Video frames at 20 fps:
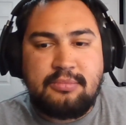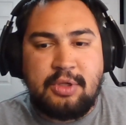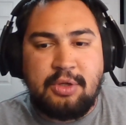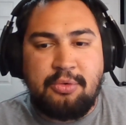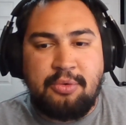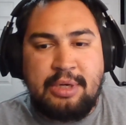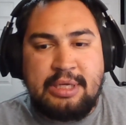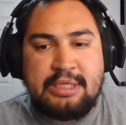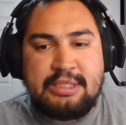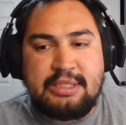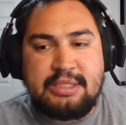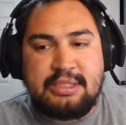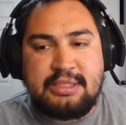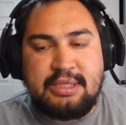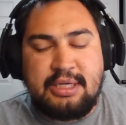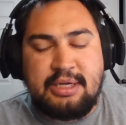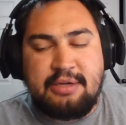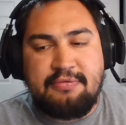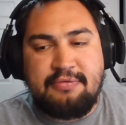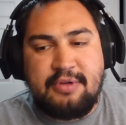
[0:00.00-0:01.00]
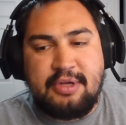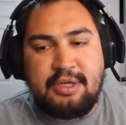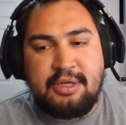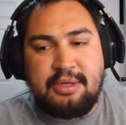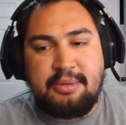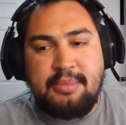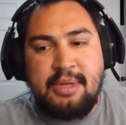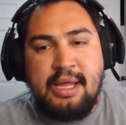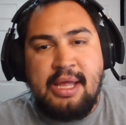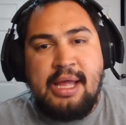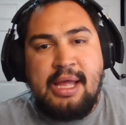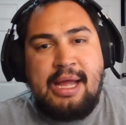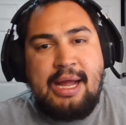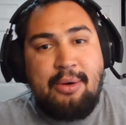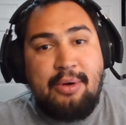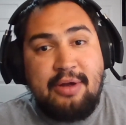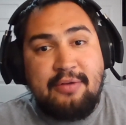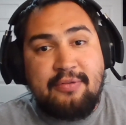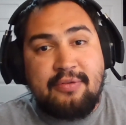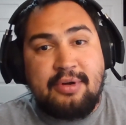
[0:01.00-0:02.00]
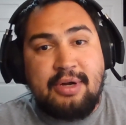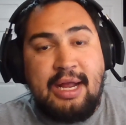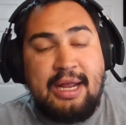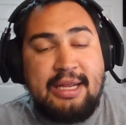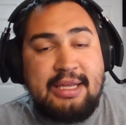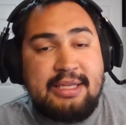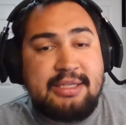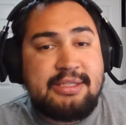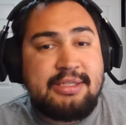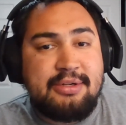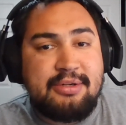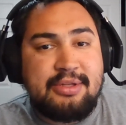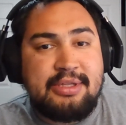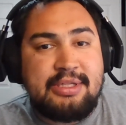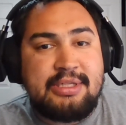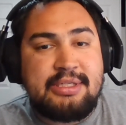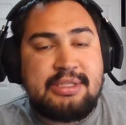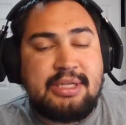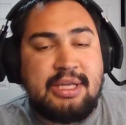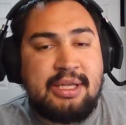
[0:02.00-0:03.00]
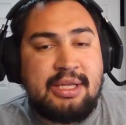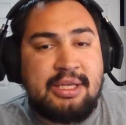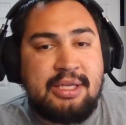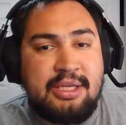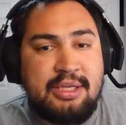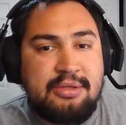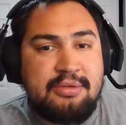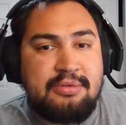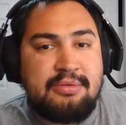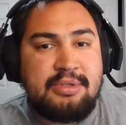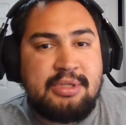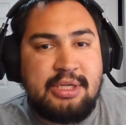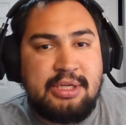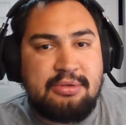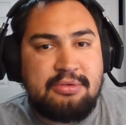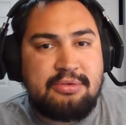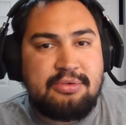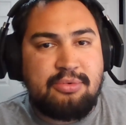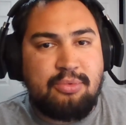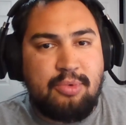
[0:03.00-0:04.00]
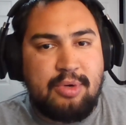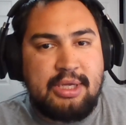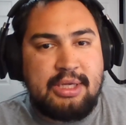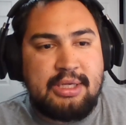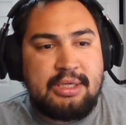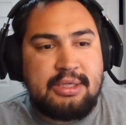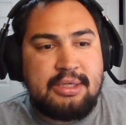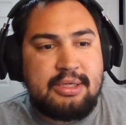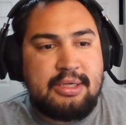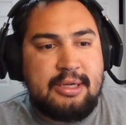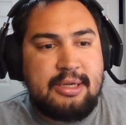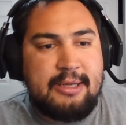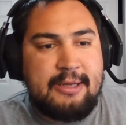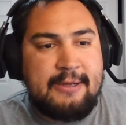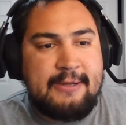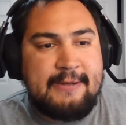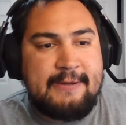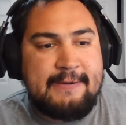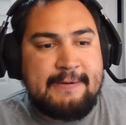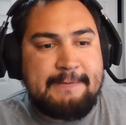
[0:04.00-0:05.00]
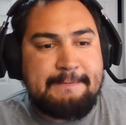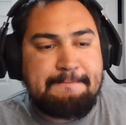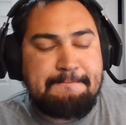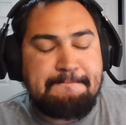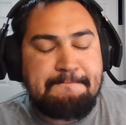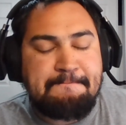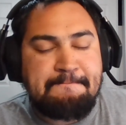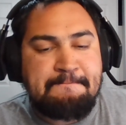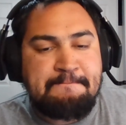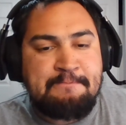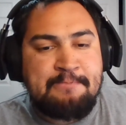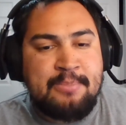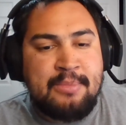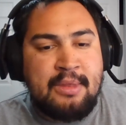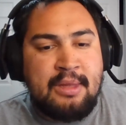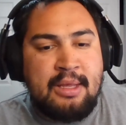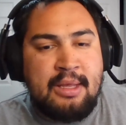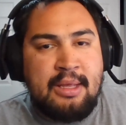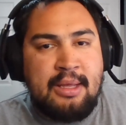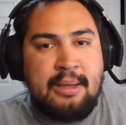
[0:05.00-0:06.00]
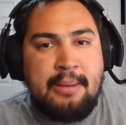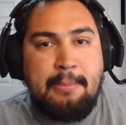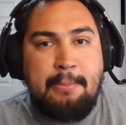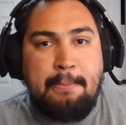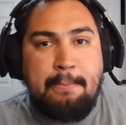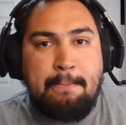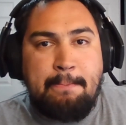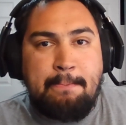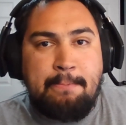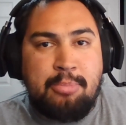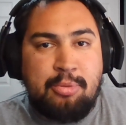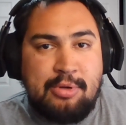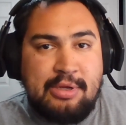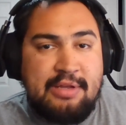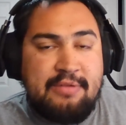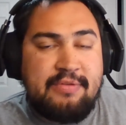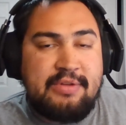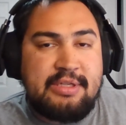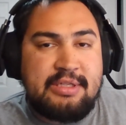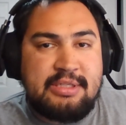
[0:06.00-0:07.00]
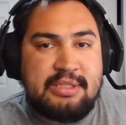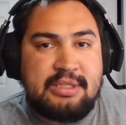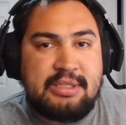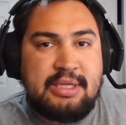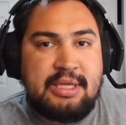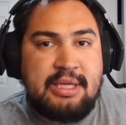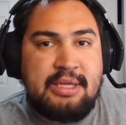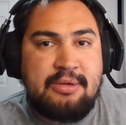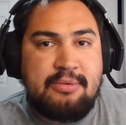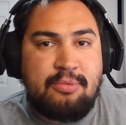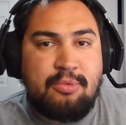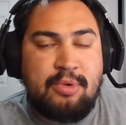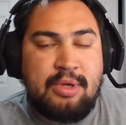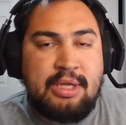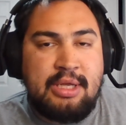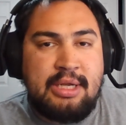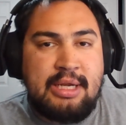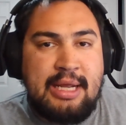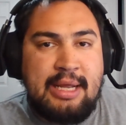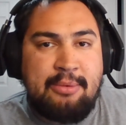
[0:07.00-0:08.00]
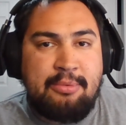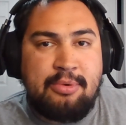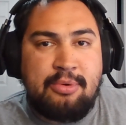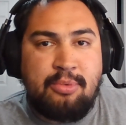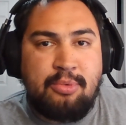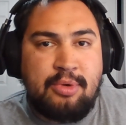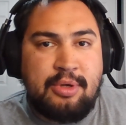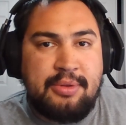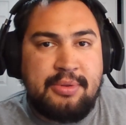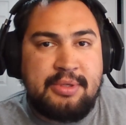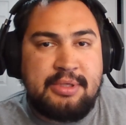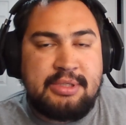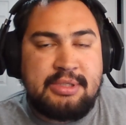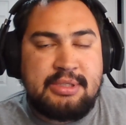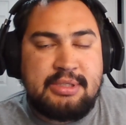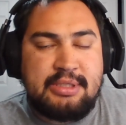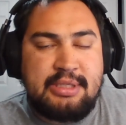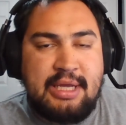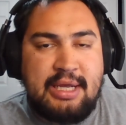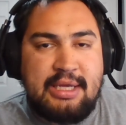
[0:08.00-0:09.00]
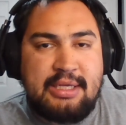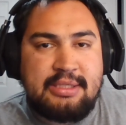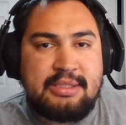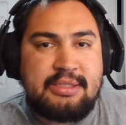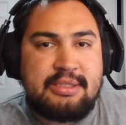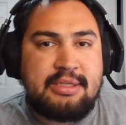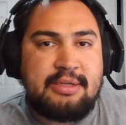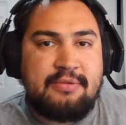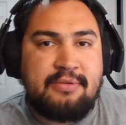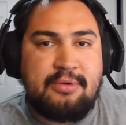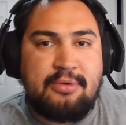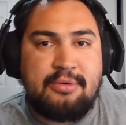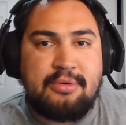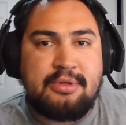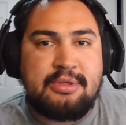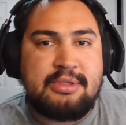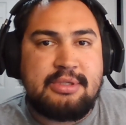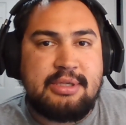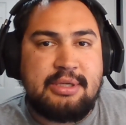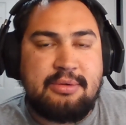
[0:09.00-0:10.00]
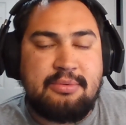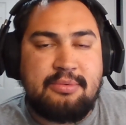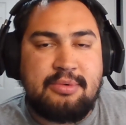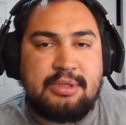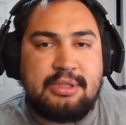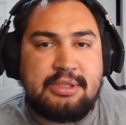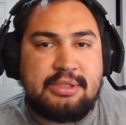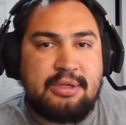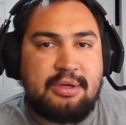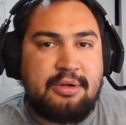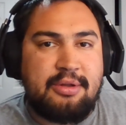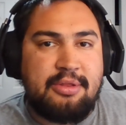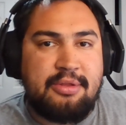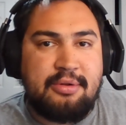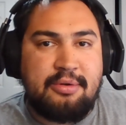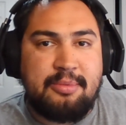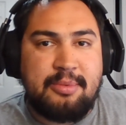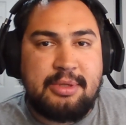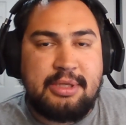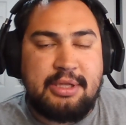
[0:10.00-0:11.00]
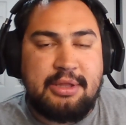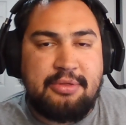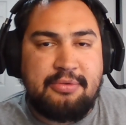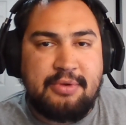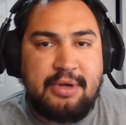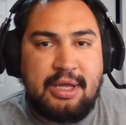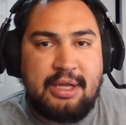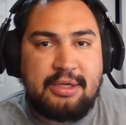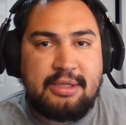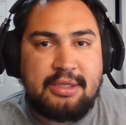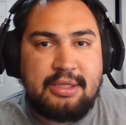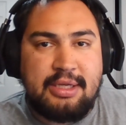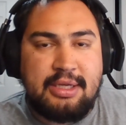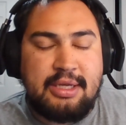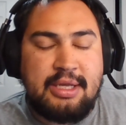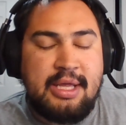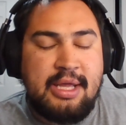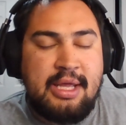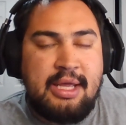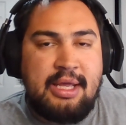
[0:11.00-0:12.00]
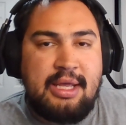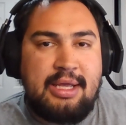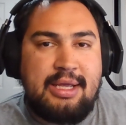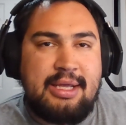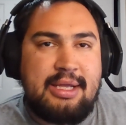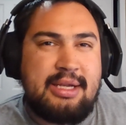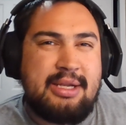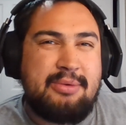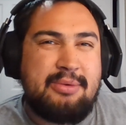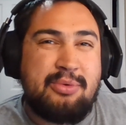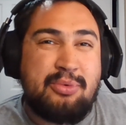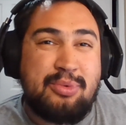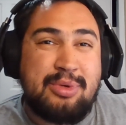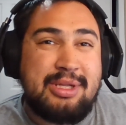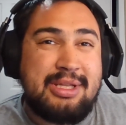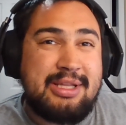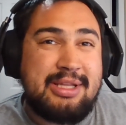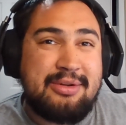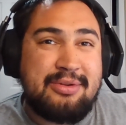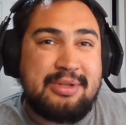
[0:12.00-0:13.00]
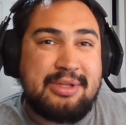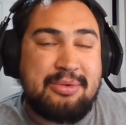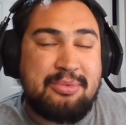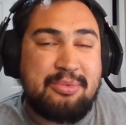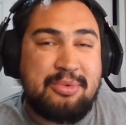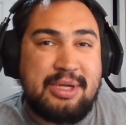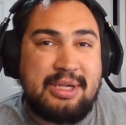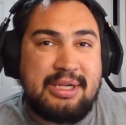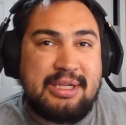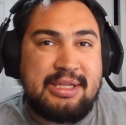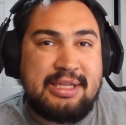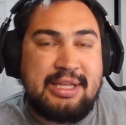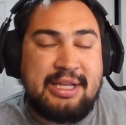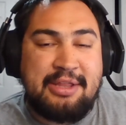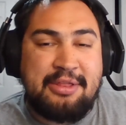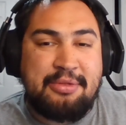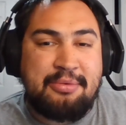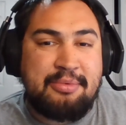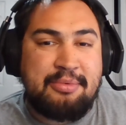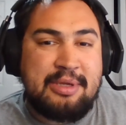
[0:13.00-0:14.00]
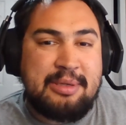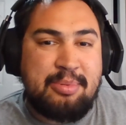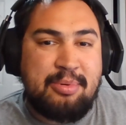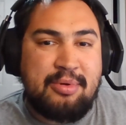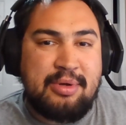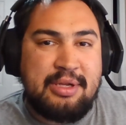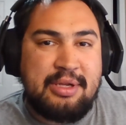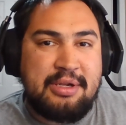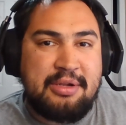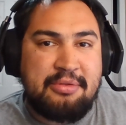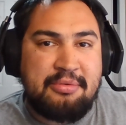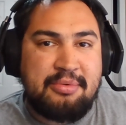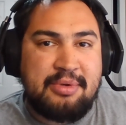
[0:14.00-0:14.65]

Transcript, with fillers: crazy stuff. Um, however, I consider this a huge, huge win. Um, previously, when I would run this test, of course, it would start thermally throttling, and it would really only run at like 3.3